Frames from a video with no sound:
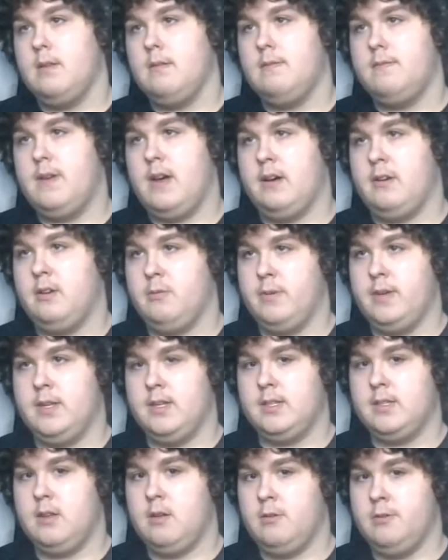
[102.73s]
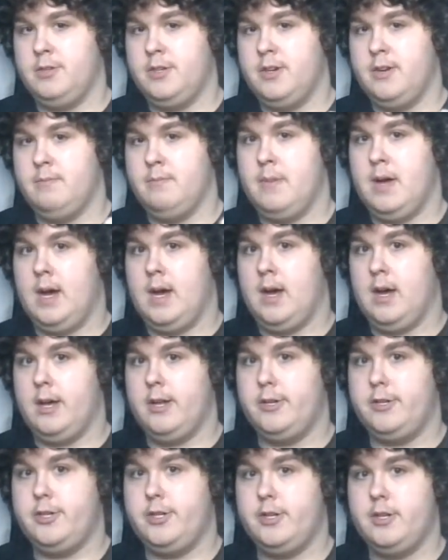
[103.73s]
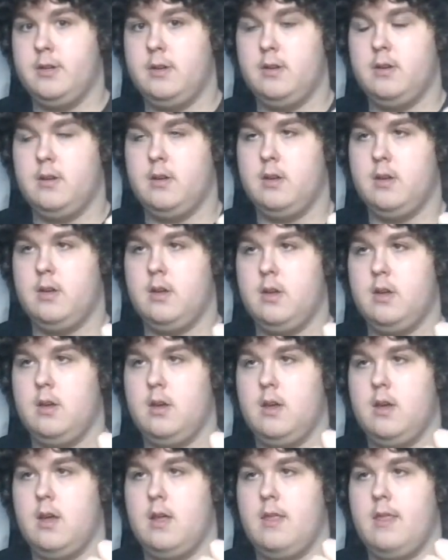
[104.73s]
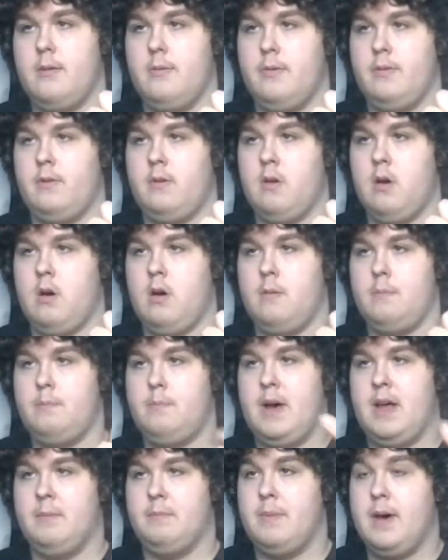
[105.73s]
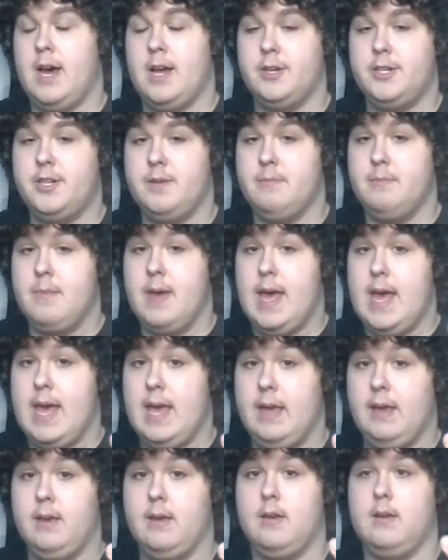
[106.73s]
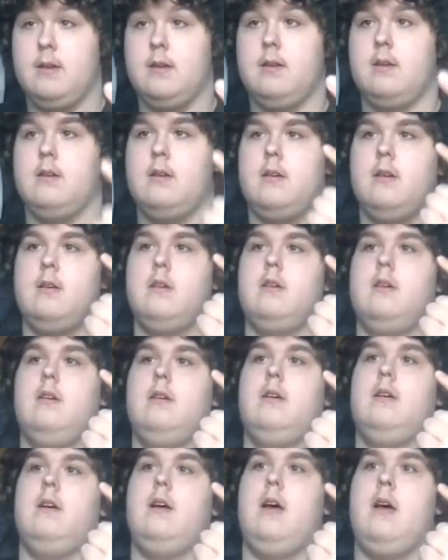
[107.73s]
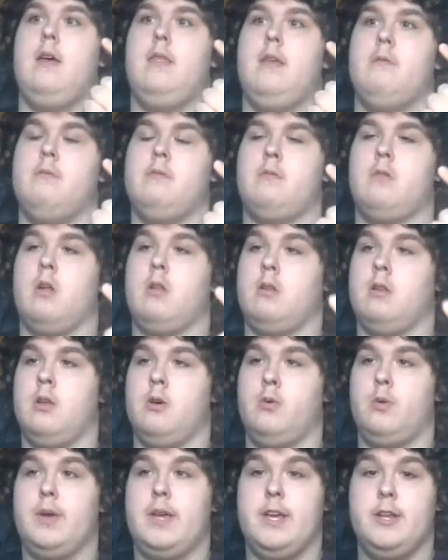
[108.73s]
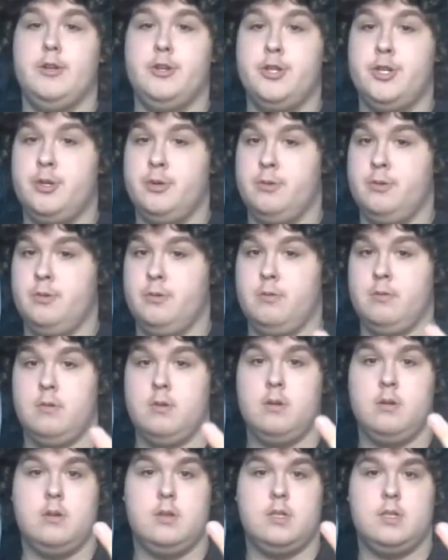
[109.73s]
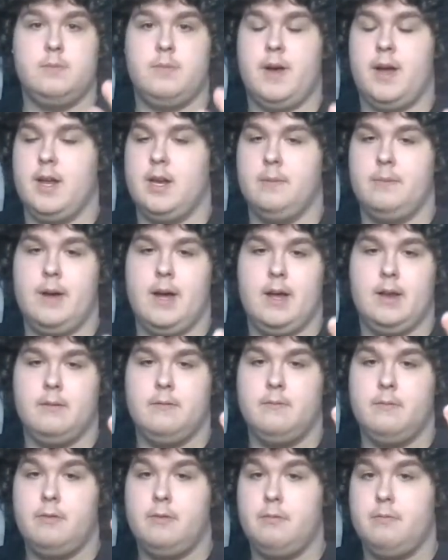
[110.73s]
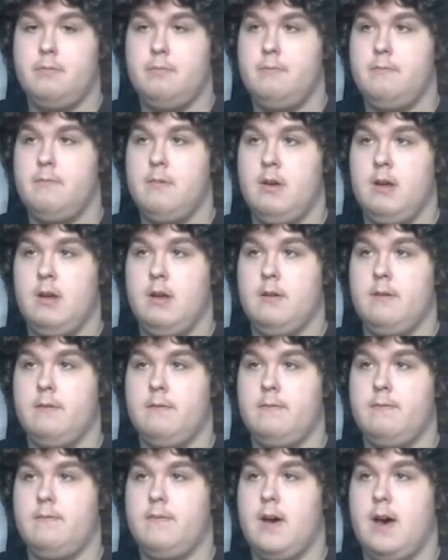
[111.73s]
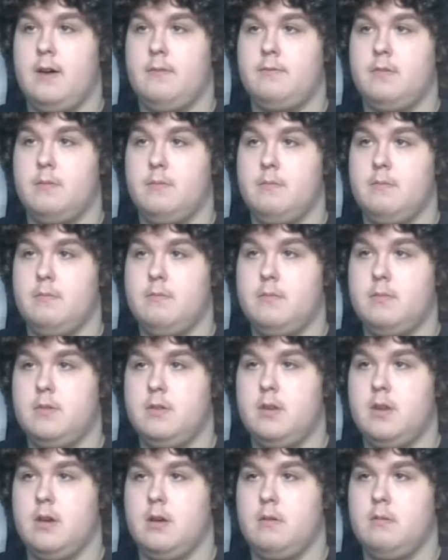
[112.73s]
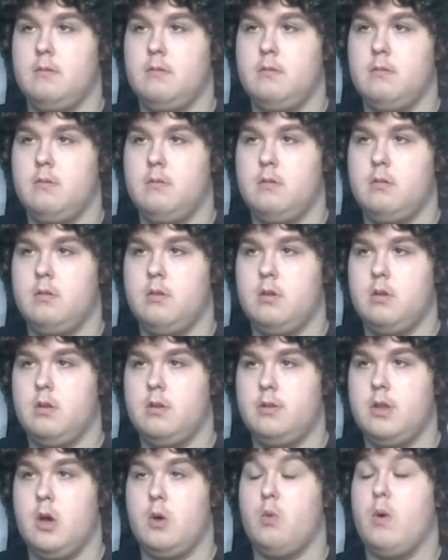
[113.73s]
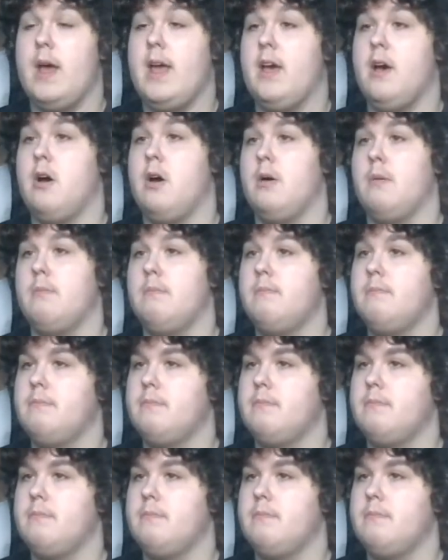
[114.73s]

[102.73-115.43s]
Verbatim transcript: Falcon and Winter Soldier in March, then we've got Bad Batch in May, and then we've got Loki in June, Spider Man, uh, Far From No, No Way Home.